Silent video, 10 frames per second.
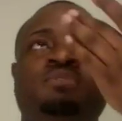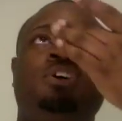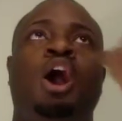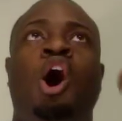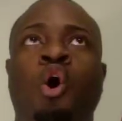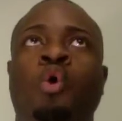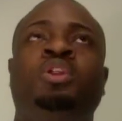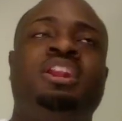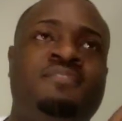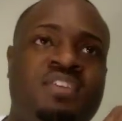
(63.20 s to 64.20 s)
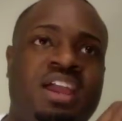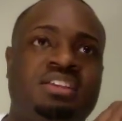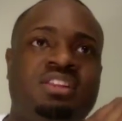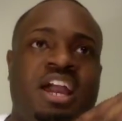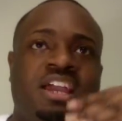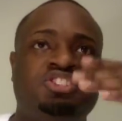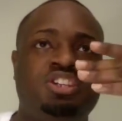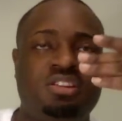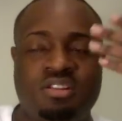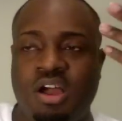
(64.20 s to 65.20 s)
looked old in the face. Like,
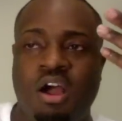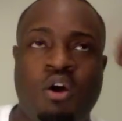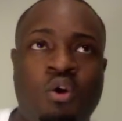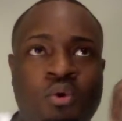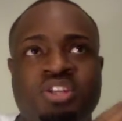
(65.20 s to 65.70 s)
she looked old